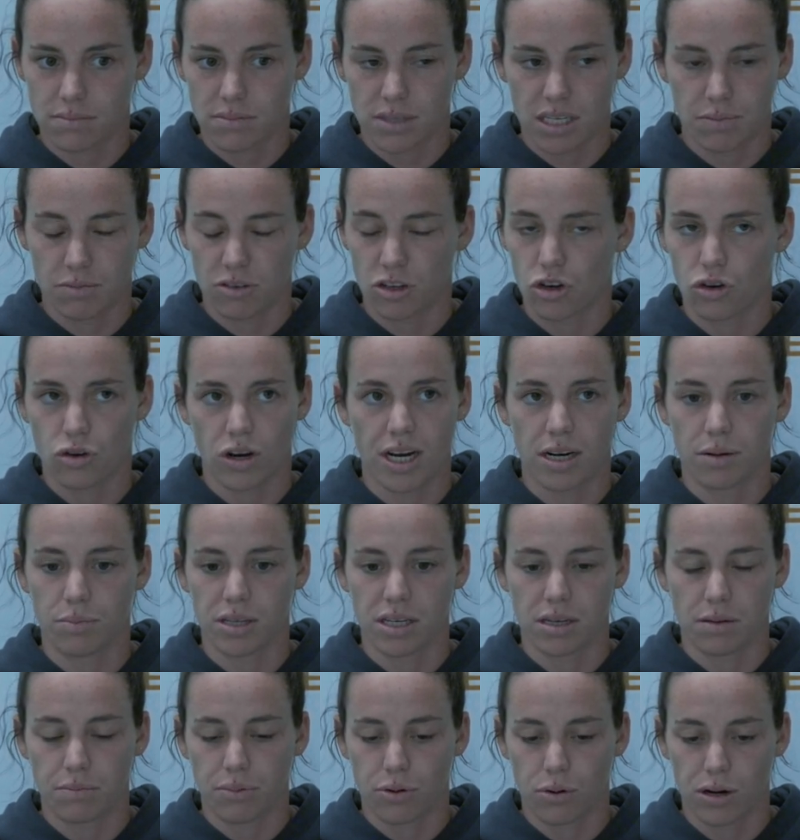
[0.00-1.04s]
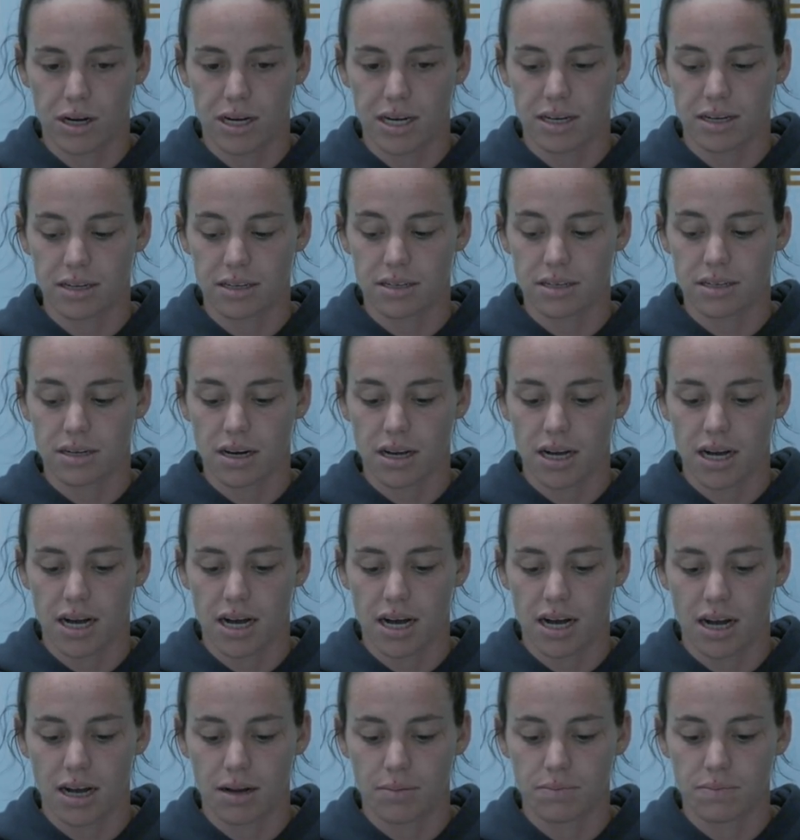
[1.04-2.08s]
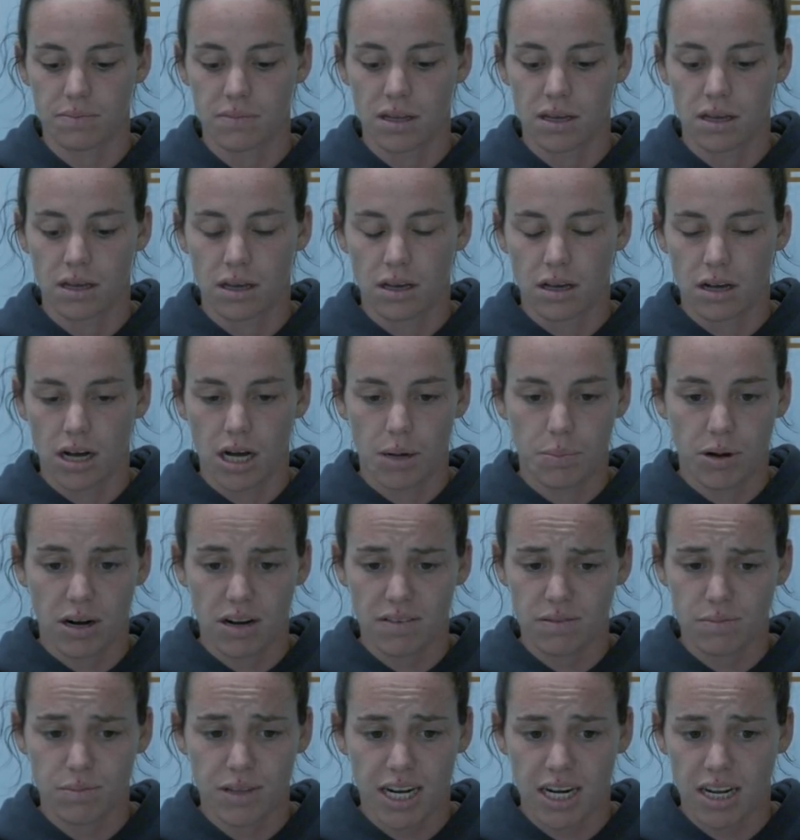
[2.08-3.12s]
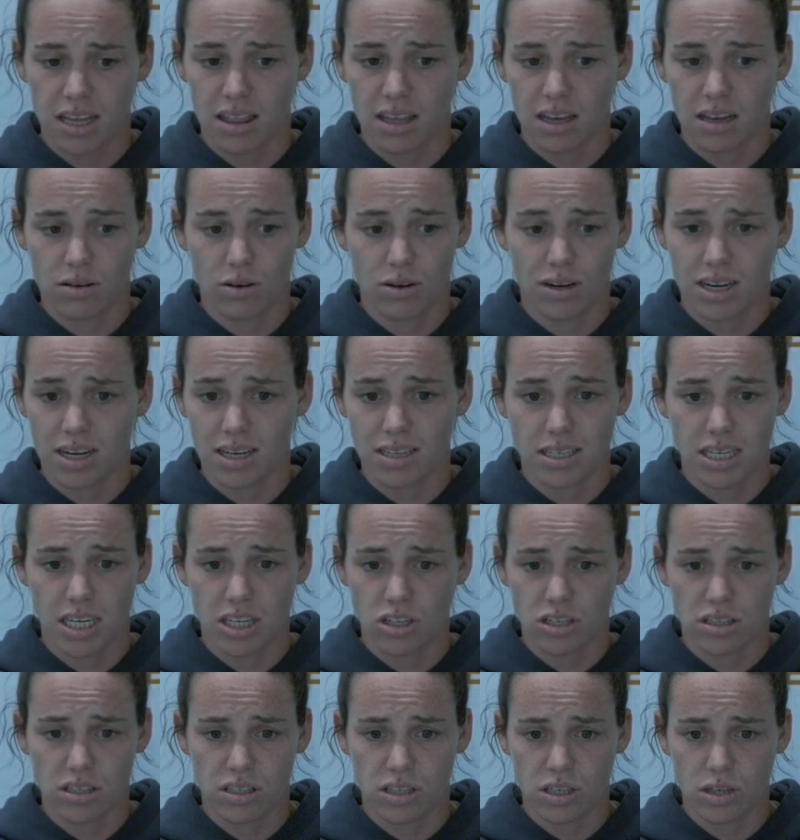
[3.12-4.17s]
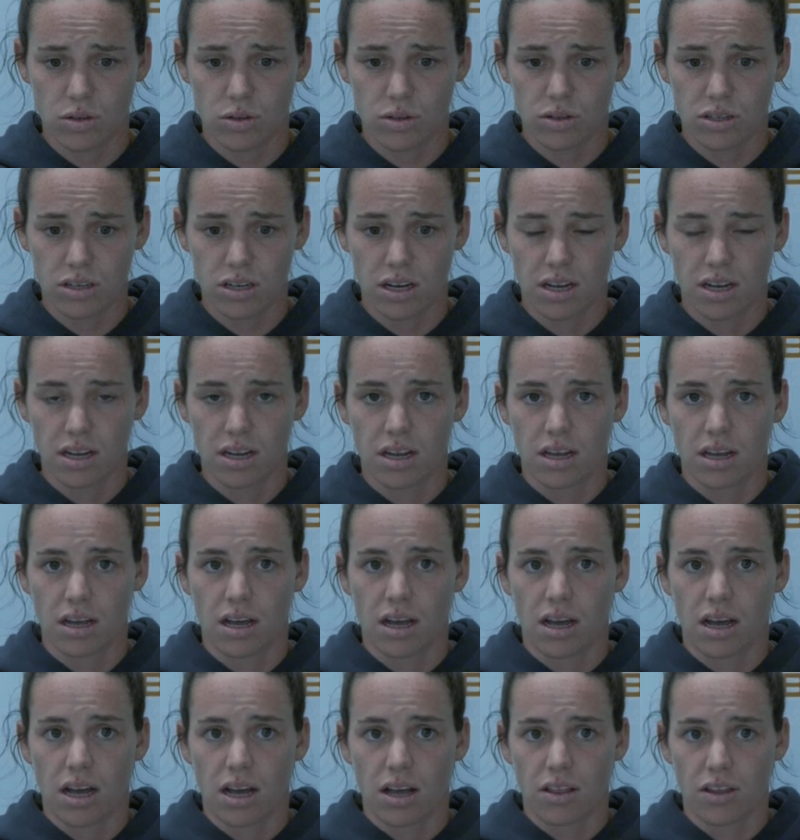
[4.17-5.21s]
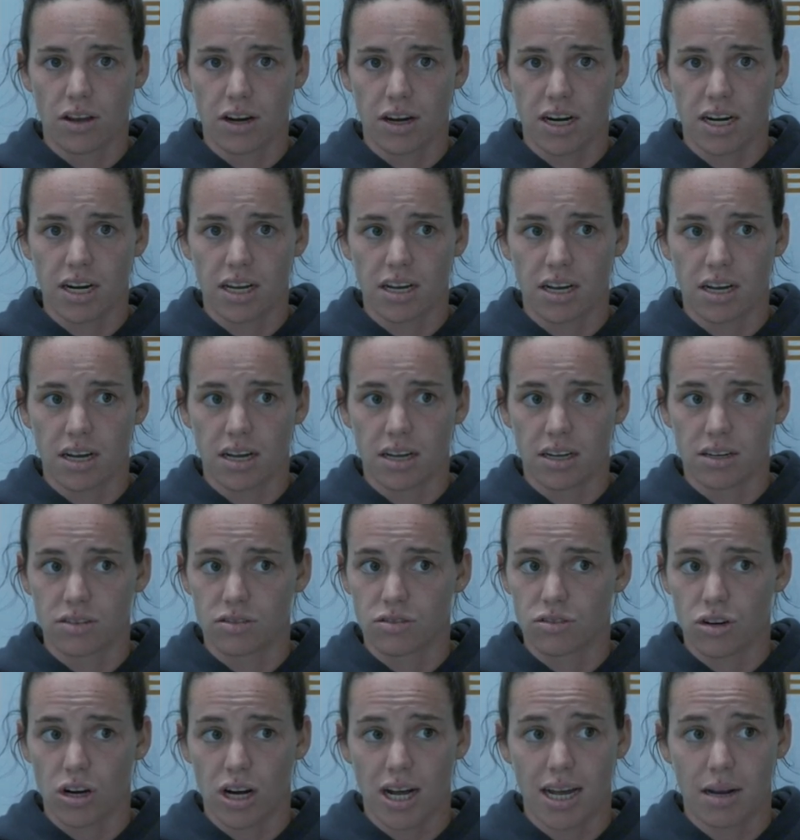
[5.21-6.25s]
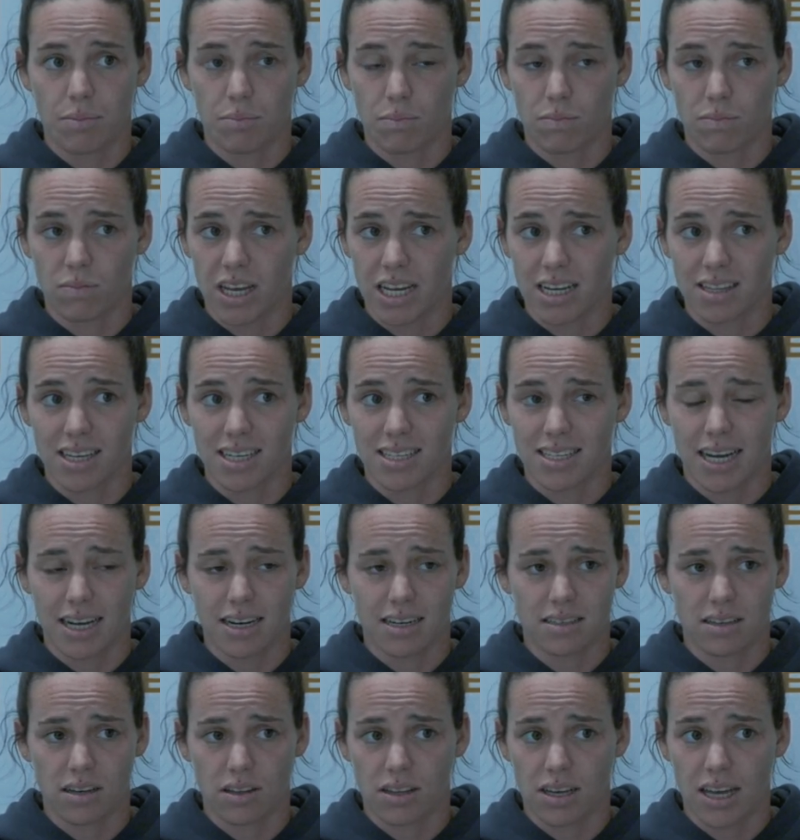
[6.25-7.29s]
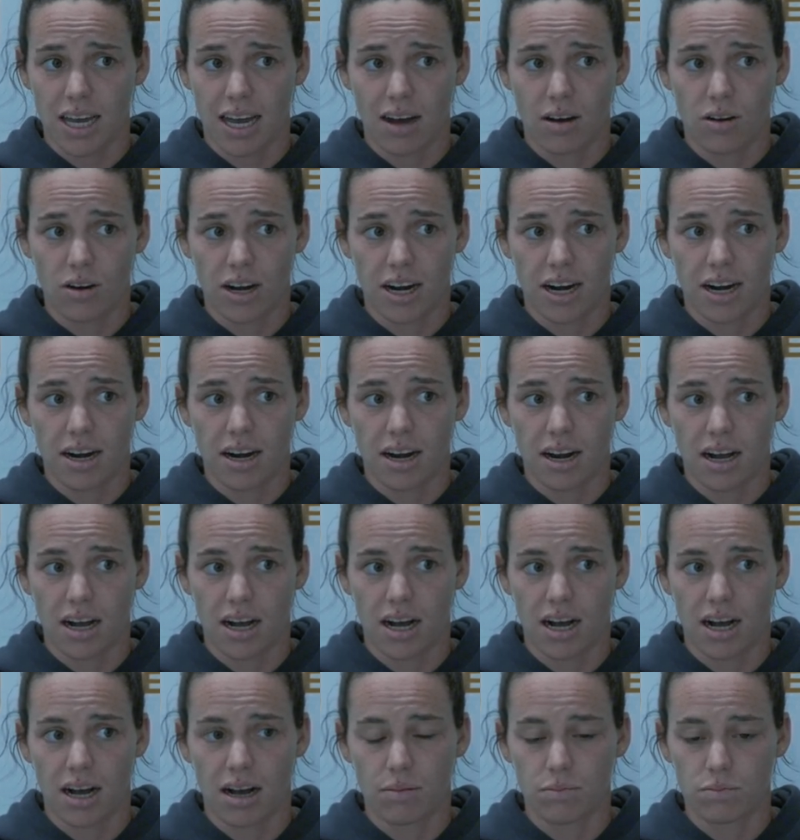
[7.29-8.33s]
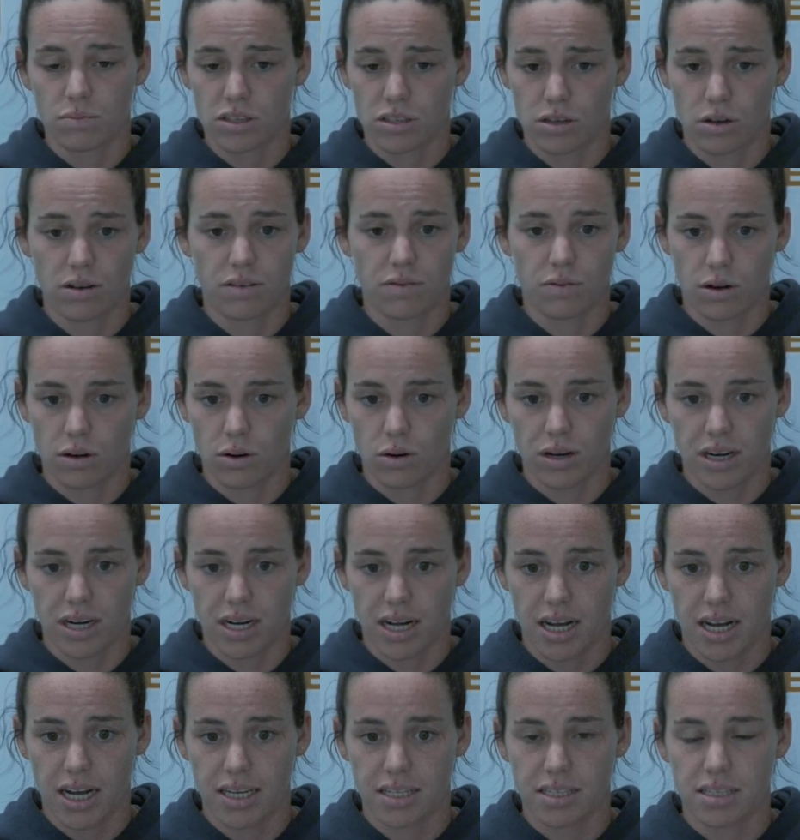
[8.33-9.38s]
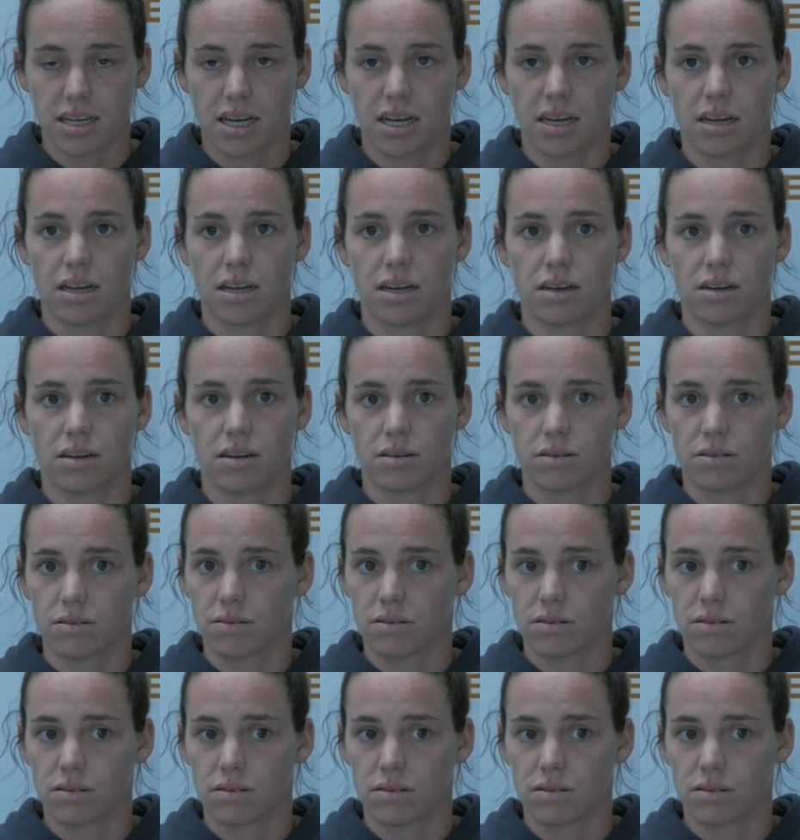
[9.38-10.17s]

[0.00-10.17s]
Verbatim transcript: incredibly important. Um, apart from that, I think organization's huge they're gonna try and likely attack us on the counter. Um, so if we're organized and